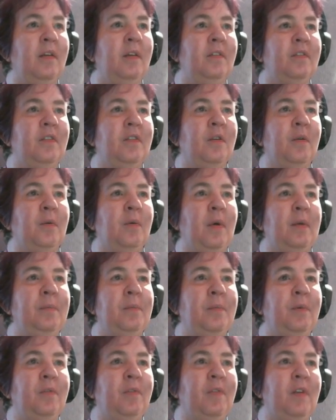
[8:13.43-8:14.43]
So I
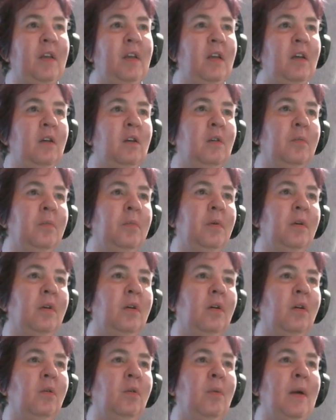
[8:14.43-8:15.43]
move the cube
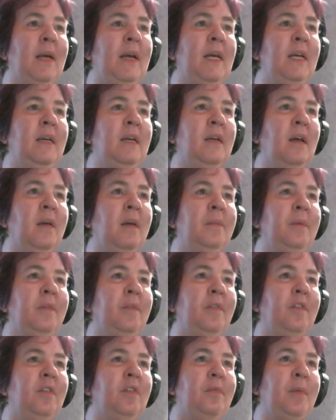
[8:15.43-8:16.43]
away, I move
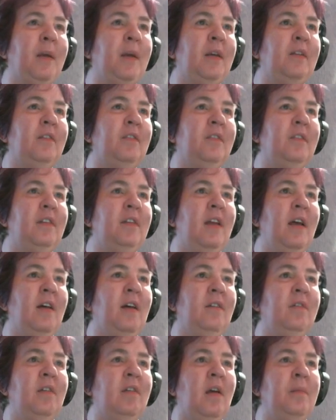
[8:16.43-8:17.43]
the space
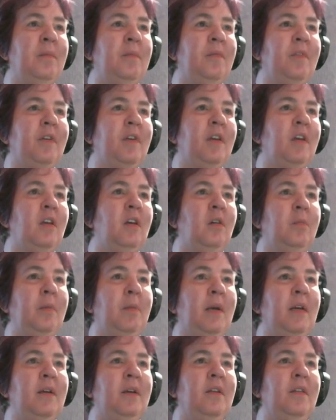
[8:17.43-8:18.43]
down, I move the cube
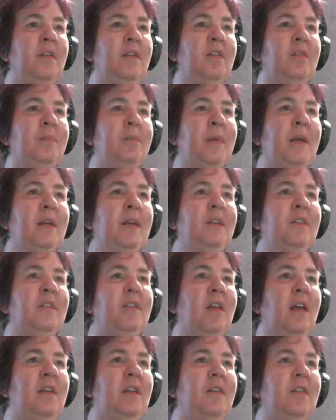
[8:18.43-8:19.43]
into the space
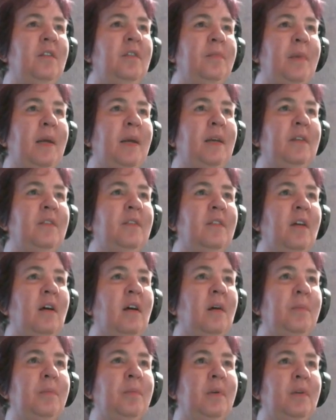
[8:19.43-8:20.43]
and the space
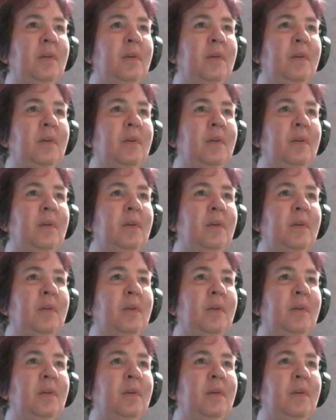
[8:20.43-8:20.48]
up.